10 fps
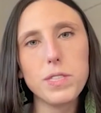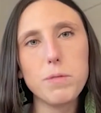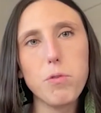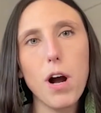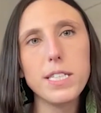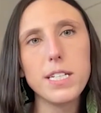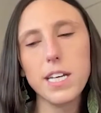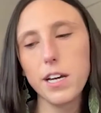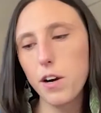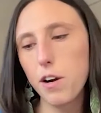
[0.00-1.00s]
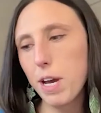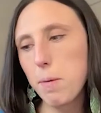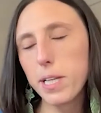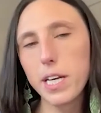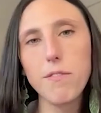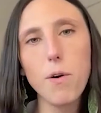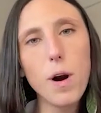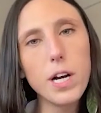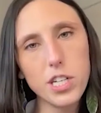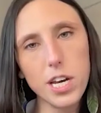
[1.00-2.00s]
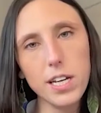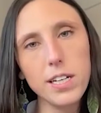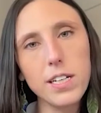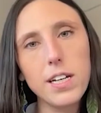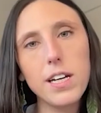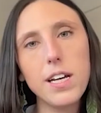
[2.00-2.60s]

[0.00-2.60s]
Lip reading: processing her family of origin